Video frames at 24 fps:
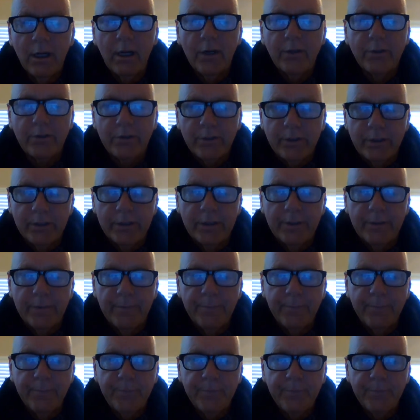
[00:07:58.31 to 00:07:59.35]
Our sin.
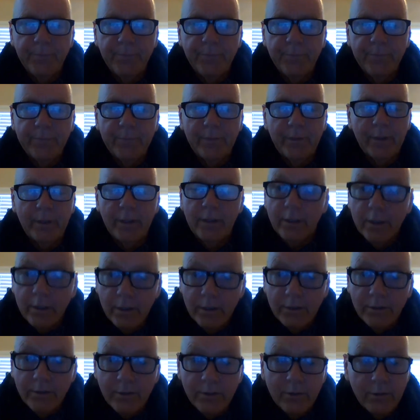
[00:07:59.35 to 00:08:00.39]
It
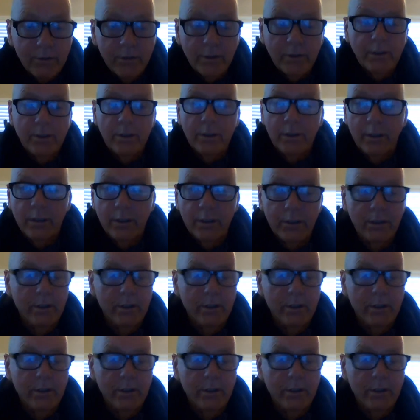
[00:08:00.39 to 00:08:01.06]
is. It's sin.